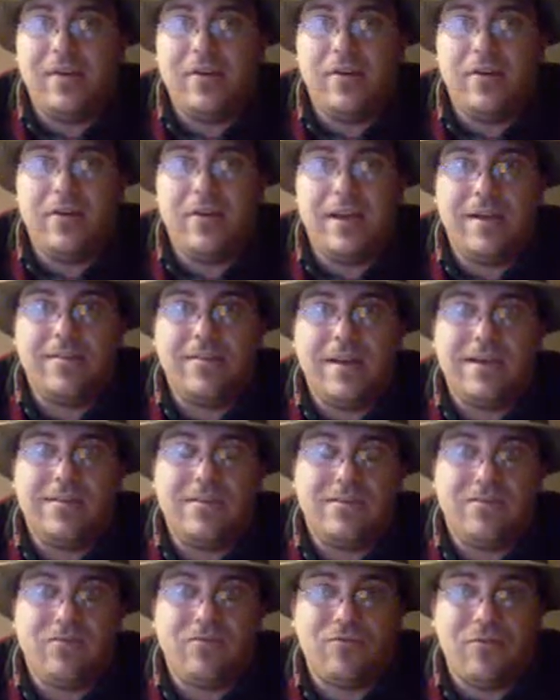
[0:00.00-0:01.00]
I've got
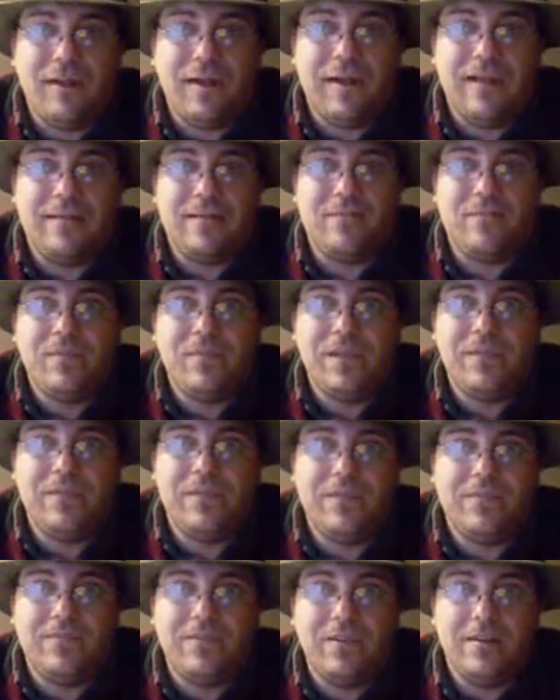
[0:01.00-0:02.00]
this friend that
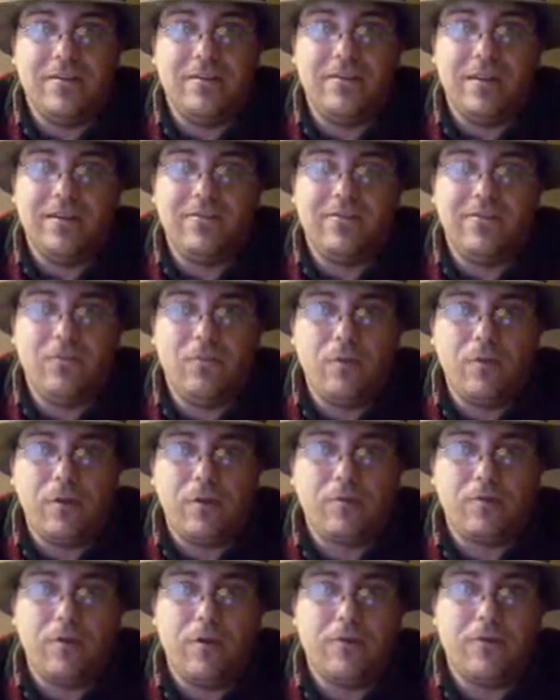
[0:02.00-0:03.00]
does a Does It
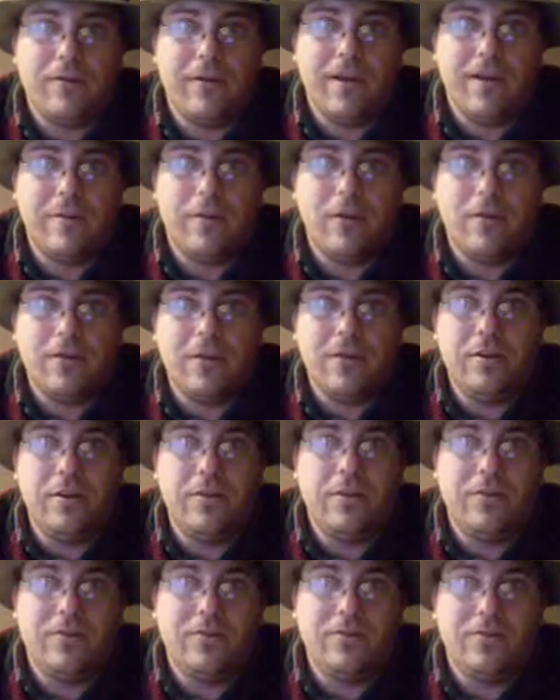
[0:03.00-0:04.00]
Work program on the
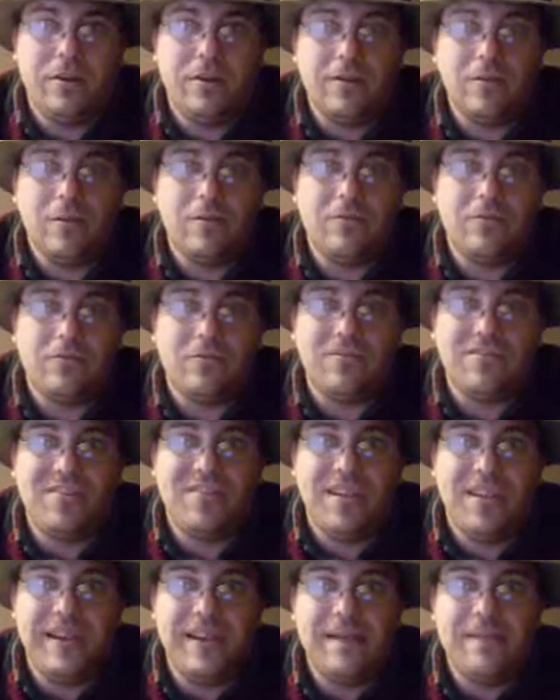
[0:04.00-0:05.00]
news in a local
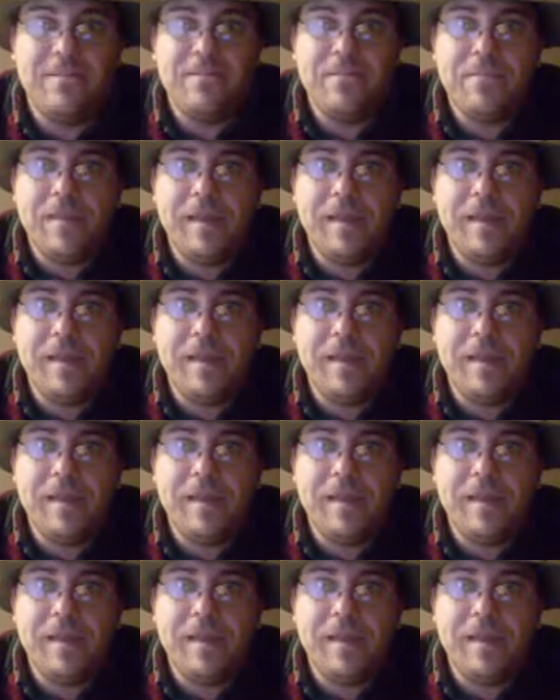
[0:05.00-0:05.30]
city,